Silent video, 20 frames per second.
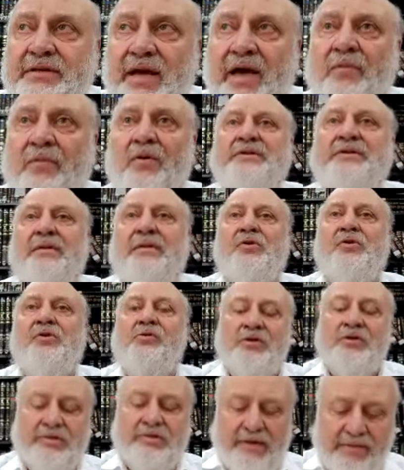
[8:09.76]
and once I'm no
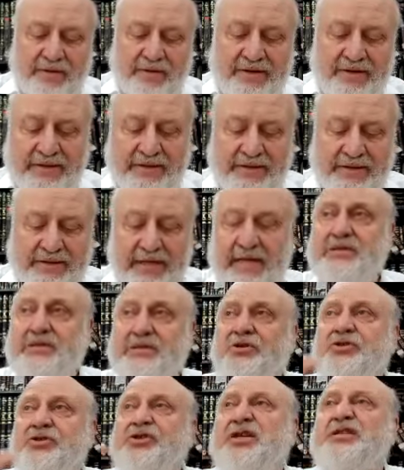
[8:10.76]
longer the Balabas, the Easter
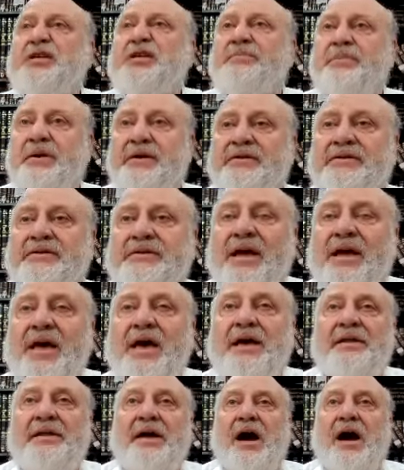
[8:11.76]
just disappears.
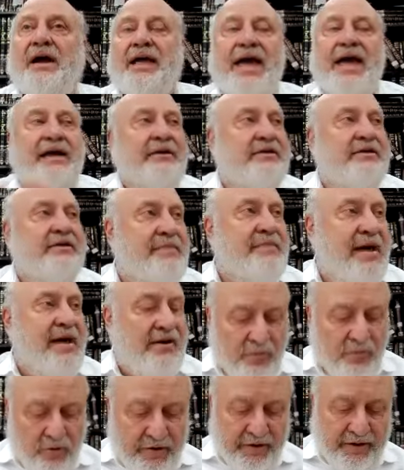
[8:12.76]
Again, doesn't matter
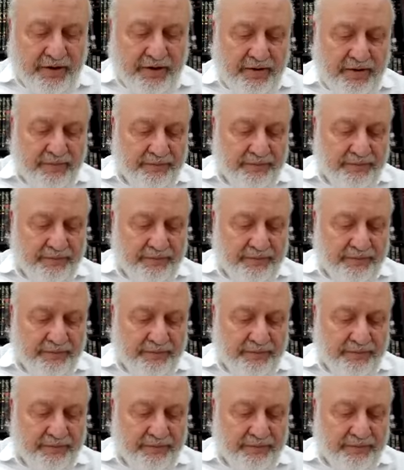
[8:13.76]
the wording.